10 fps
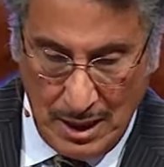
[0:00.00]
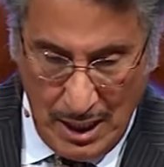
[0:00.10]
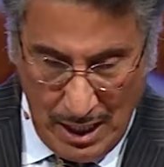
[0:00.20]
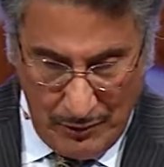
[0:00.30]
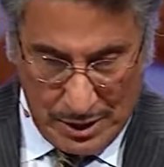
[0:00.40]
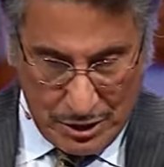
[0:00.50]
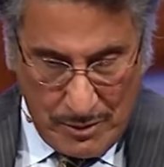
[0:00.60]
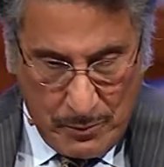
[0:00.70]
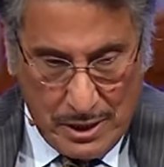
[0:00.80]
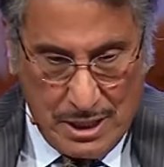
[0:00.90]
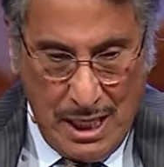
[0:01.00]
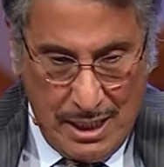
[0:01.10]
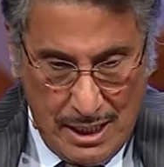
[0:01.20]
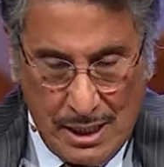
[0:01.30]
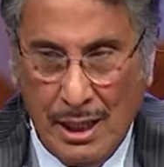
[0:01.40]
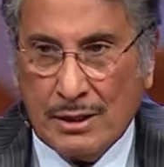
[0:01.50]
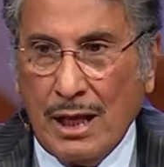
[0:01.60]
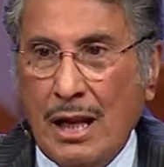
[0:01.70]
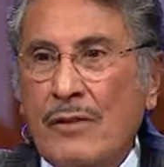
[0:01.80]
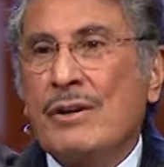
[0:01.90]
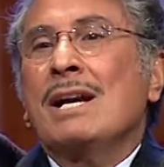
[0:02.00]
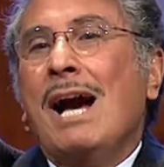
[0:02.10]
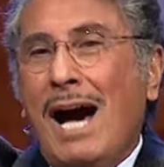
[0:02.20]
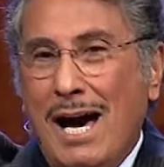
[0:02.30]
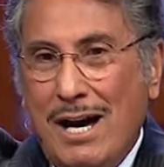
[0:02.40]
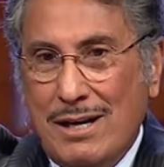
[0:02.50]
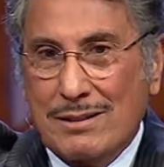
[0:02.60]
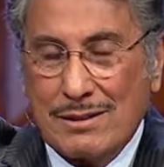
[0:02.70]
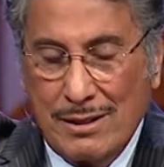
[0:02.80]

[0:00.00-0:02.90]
He was representing the living God